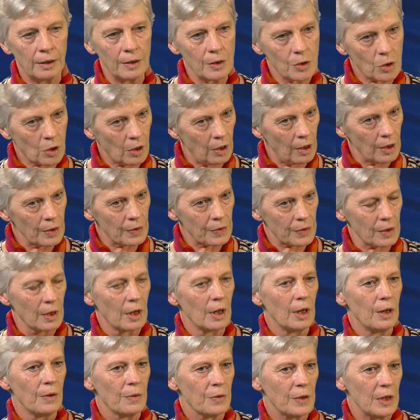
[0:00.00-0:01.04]
discuss
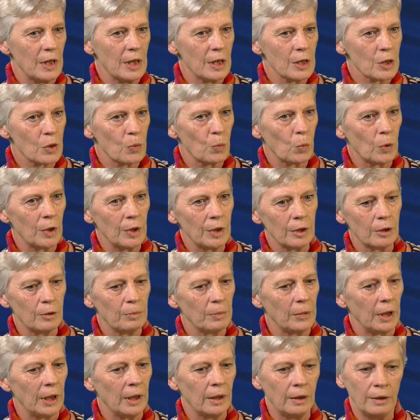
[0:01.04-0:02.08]
things with
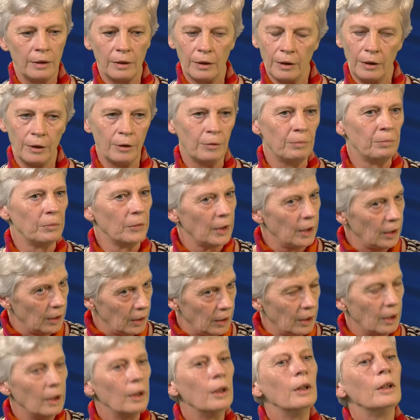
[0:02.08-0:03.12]
them, and
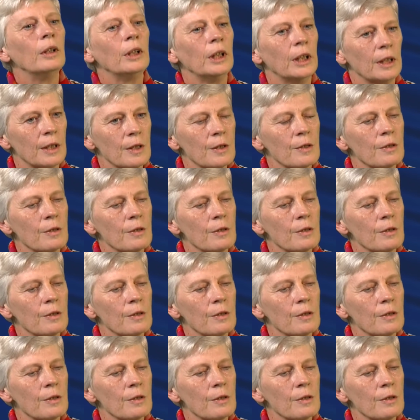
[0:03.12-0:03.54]
yes.